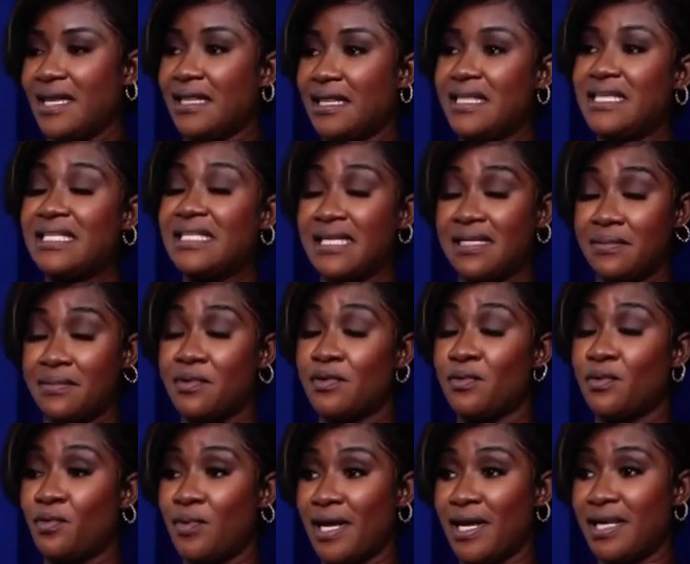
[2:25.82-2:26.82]
These are some of the
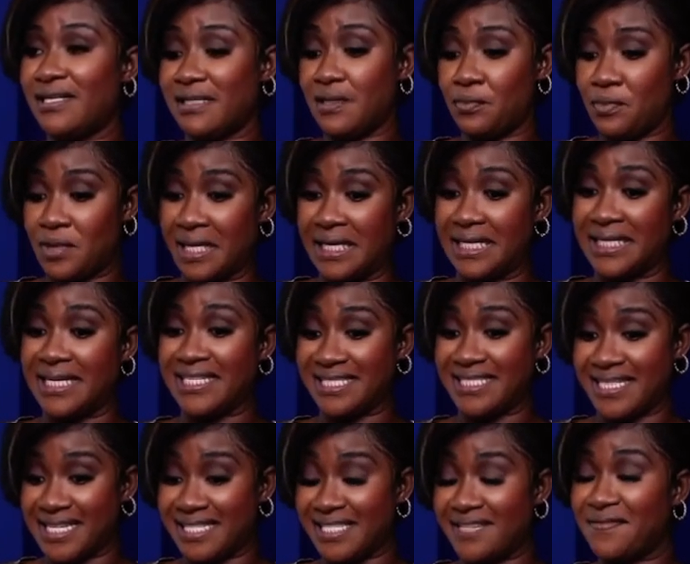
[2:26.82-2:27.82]
ways that we can
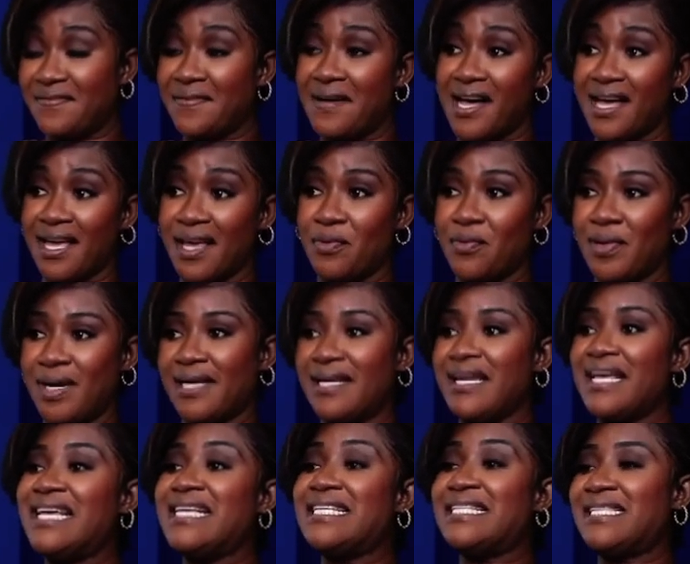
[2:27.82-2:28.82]
identify
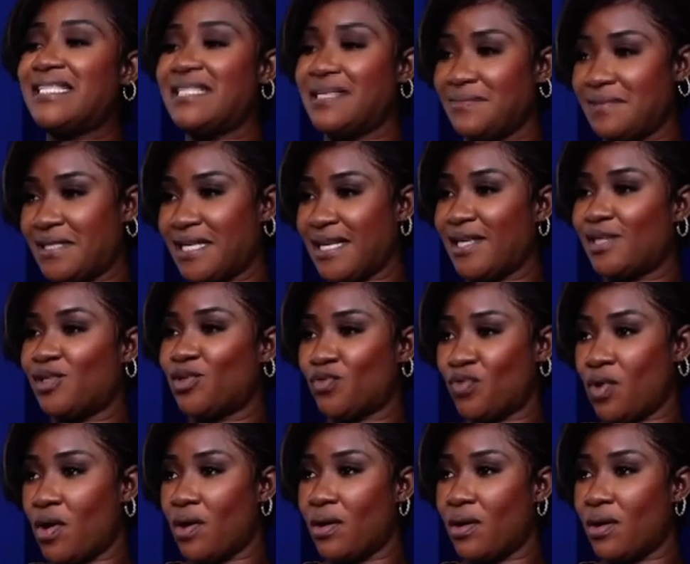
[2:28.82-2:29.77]
when something is wrong.